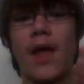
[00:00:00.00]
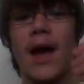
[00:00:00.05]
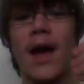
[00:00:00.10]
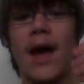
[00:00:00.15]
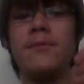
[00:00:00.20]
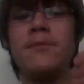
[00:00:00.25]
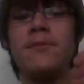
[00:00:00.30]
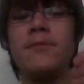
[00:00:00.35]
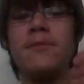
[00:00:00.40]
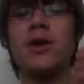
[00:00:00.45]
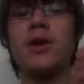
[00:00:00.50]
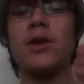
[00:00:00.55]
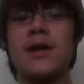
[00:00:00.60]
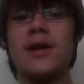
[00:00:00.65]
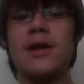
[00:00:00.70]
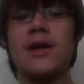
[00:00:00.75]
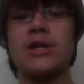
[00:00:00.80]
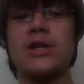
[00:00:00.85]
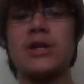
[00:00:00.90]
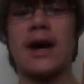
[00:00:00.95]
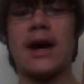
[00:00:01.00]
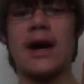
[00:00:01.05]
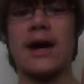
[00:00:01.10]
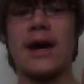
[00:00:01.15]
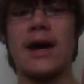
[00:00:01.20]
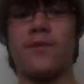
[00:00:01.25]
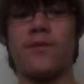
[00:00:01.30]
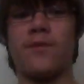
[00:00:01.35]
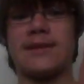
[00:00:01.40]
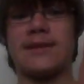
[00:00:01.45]
I'm going to relate you guys
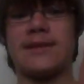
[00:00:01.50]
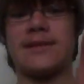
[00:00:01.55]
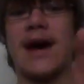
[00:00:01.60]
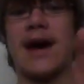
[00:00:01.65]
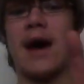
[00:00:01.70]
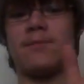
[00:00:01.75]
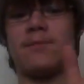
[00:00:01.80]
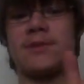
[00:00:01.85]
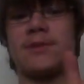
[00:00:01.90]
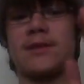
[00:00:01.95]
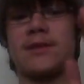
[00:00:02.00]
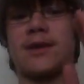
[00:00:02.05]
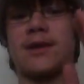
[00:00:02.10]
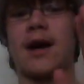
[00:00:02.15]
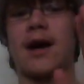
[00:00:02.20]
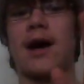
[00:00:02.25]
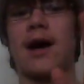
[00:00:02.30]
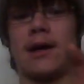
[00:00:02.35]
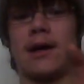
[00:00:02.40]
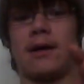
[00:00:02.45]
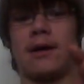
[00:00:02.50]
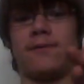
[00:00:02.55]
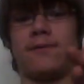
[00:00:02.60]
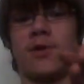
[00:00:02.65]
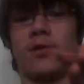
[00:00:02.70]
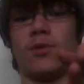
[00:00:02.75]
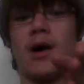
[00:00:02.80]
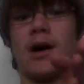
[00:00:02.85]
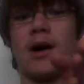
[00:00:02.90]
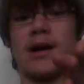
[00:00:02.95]
over to Tom Scott if you
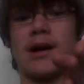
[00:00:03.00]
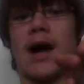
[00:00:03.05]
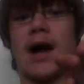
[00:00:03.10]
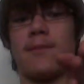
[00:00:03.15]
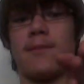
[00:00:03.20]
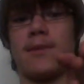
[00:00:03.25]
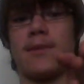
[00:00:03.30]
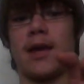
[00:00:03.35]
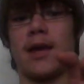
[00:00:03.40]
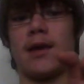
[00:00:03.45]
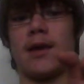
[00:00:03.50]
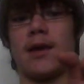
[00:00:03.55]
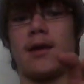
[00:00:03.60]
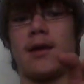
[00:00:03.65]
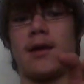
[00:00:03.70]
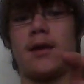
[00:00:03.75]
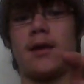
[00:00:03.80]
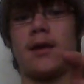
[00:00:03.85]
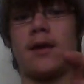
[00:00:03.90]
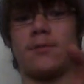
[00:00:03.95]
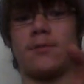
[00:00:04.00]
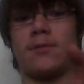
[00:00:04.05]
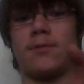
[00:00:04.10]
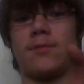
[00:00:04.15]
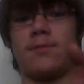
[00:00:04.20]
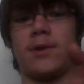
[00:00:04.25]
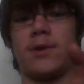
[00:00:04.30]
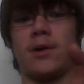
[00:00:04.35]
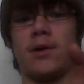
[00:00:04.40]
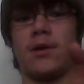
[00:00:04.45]
want comedy. The link will
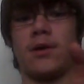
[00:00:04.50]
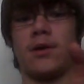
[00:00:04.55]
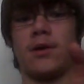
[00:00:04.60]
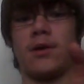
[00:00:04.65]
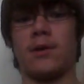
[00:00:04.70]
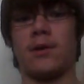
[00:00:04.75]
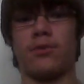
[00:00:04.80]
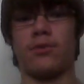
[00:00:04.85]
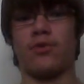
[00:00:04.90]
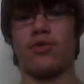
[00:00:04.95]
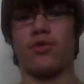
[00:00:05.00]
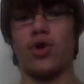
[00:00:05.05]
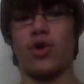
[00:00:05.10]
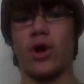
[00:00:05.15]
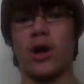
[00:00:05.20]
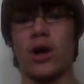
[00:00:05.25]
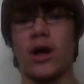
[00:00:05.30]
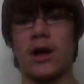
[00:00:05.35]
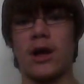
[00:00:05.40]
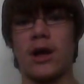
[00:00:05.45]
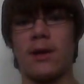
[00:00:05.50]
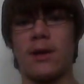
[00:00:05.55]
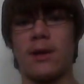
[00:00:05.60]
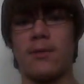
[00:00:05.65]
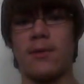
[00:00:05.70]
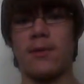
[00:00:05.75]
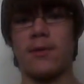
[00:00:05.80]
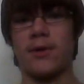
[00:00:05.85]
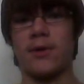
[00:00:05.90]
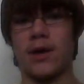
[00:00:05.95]
be appearing up right about there.